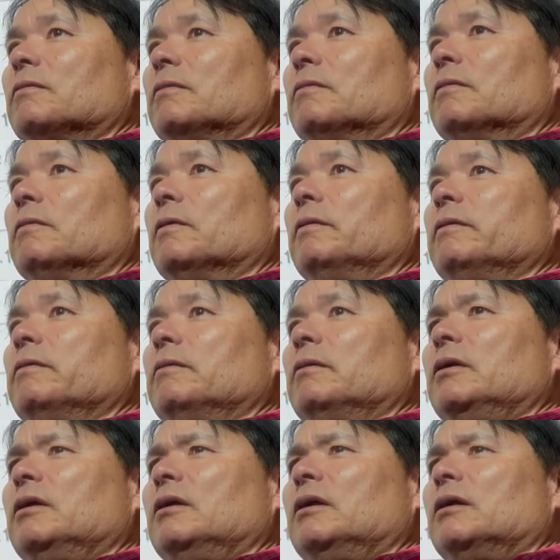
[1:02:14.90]
Well,
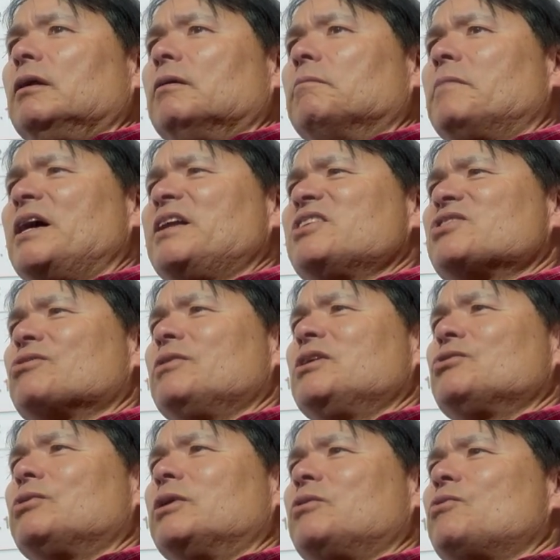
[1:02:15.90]
minus
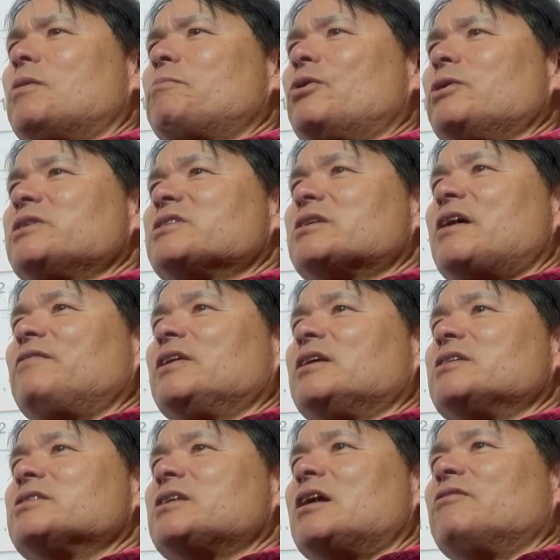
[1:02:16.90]
321.7,
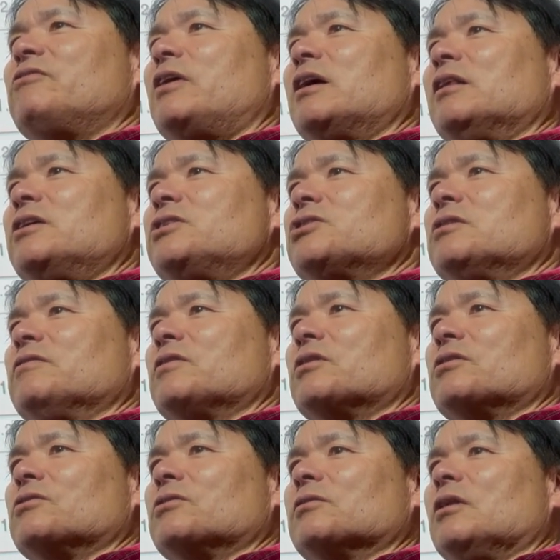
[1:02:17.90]
is that a violation of the
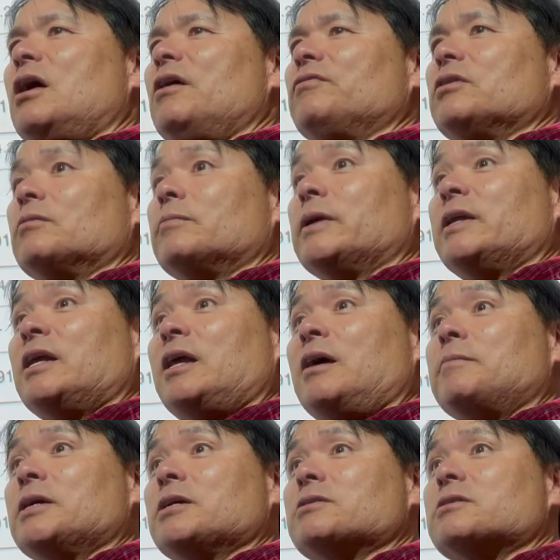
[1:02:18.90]
third law of
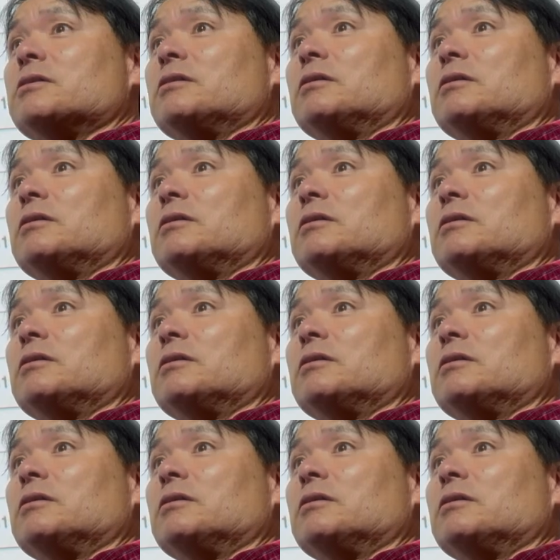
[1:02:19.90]
thermodynamics?